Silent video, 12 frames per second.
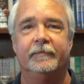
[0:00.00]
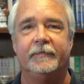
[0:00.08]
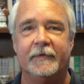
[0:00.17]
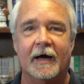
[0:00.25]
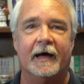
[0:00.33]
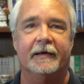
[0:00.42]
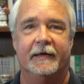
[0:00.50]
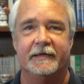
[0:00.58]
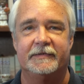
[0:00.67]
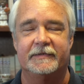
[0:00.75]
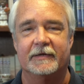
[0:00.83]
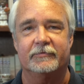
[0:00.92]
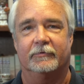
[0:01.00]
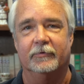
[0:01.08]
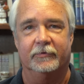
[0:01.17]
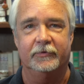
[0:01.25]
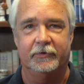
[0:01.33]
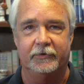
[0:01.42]
not a
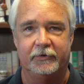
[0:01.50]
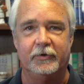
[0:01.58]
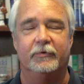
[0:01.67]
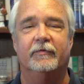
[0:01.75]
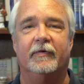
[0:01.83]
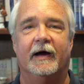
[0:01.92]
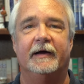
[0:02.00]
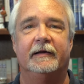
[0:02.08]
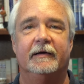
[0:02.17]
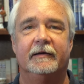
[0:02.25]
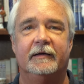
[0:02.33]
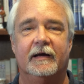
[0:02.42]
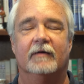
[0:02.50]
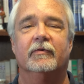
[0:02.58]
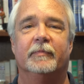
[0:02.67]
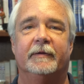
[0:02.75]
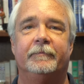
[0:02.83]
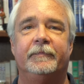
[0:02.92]
central, unified
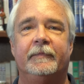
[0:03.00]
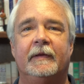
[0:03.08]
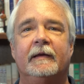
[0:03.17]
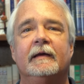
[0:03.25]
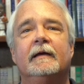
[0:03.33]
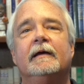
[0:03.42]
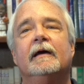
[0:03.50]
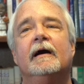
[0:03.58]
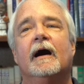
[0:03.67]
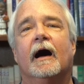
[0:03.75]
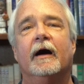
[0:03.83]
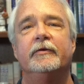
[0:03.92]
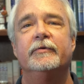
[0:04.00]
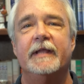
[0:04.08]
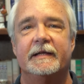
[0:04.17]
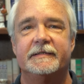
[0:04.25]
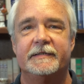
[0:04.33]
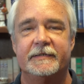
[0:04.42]
government. Under
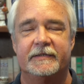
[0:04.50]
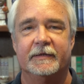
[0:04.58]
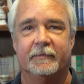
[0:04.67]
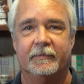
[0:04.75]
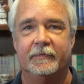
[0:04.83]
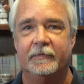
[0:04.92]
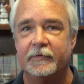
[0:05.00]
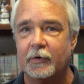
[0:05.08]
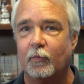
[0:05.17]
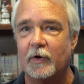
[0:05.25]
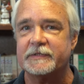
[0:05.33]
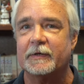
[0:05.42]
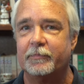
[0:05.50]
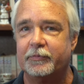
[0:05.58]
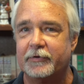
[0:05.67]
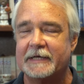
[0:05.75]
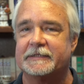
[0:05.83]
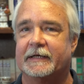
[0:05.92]
that system, there was a
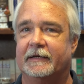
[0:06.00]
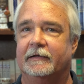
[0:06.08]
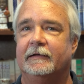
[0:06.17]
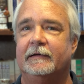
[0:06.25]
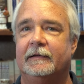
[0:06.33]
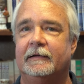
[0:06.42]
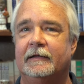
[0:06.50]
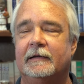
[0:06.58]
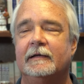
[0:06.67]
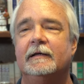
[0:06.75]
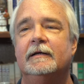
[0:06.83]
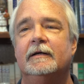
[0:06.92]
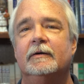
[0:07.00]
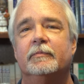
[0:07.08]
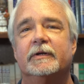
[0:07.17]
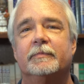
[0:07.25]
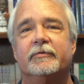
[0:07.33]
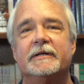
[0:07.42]
president.
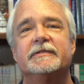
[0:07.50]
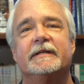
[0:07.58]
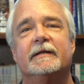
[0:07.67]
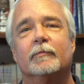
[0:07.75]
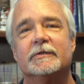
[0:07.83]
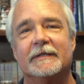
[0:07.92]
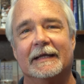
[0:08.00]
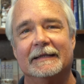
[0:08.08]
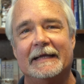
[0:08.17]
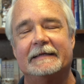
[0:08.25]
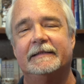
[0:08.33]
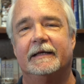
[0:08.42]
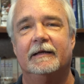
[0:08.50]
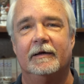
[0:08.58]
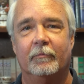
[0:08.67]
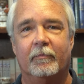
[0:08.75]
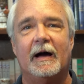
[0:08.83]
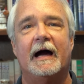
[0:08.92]
But the president was elected
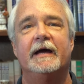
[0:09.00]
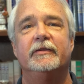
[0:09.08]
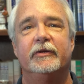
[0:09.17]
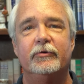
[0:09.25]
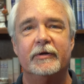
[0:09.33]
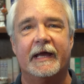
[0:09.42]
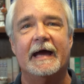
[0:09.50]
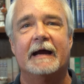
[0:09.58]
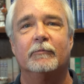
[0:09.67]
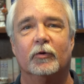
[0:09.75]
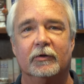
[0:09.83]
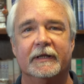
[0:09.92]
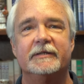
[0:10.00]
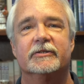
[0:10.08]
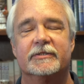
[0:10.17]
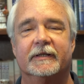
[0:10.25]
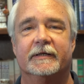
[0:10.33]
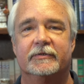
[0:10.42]
by the unicameral
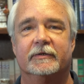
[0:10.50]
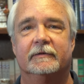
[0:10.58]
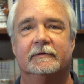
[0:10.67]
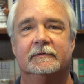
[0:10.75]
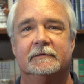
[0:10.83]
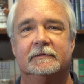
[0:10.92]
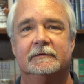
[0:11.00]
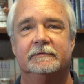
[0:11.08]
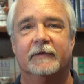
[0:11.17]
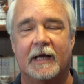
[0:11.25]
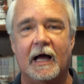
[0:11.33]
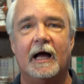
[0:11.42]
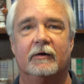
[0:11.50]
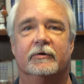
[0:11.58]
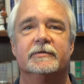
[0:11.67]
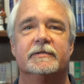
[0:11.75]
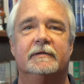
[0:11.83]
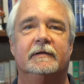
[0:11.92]
legislature, the
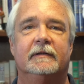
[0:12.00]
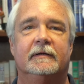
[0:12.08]
Congress,